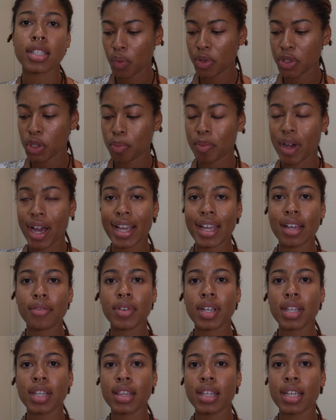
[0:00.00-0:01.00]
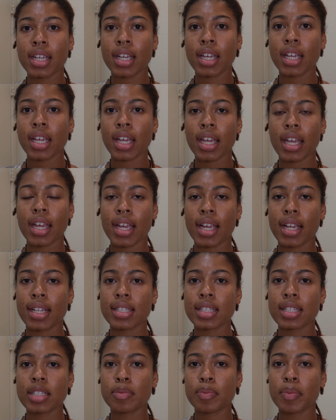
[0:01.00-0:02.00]
When you buy everything,
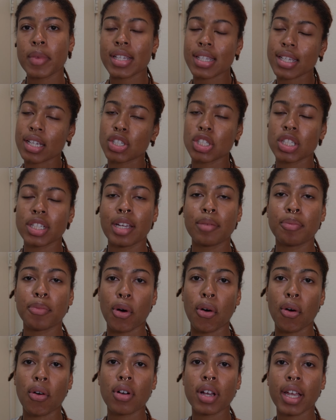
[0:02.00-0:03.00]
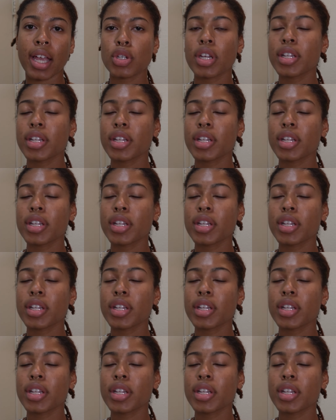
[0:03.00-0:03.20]
it's essentially in bulk,